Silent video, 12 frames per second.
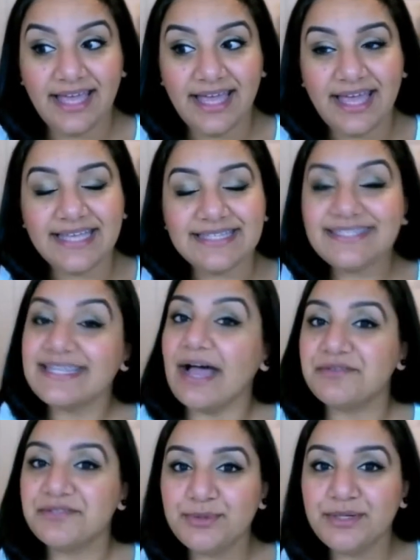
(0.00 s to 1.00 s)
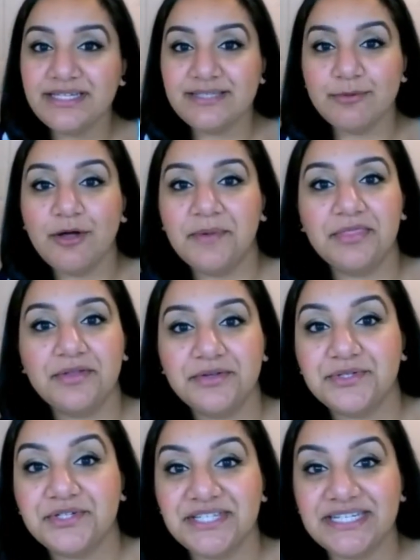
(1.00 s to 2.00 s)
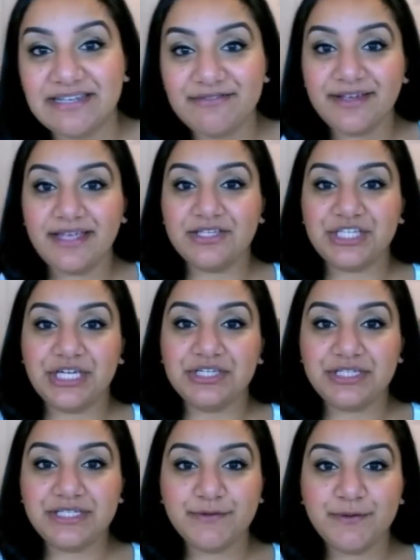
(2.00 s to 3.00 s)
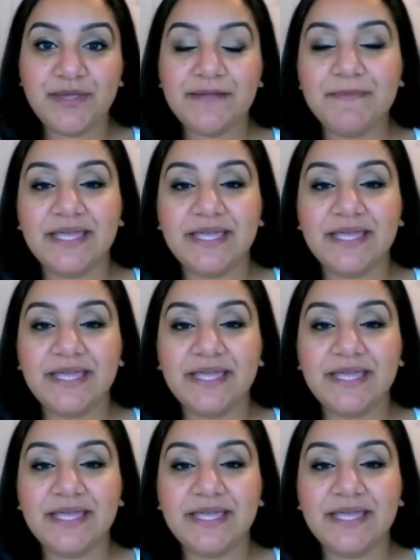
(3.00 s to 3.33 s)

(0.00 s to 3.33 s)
it sounds really small, but those are significant changes for me,